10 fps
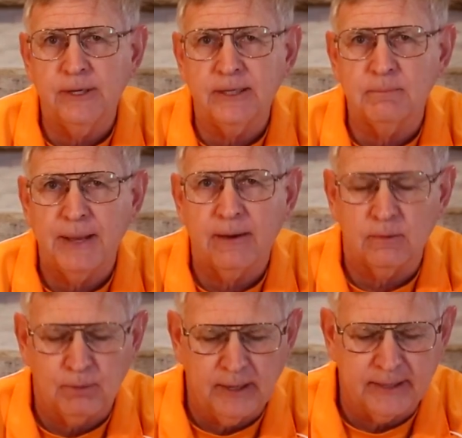Creek and
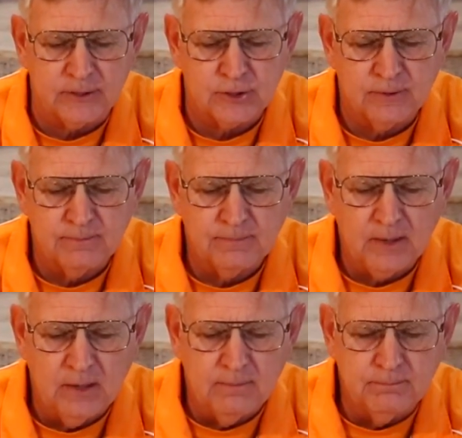Powder Branch.
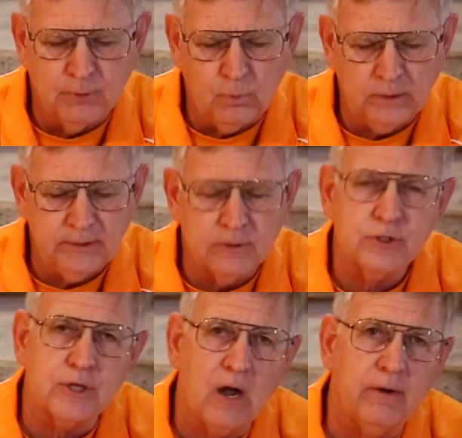But what they're
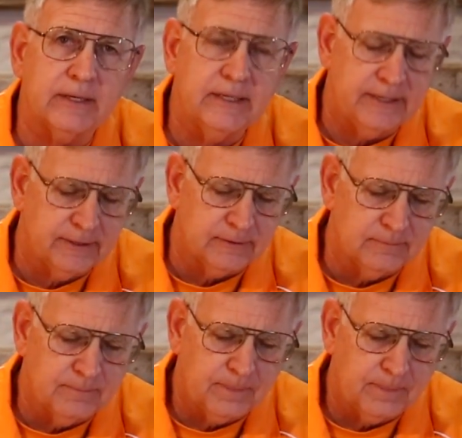sawing here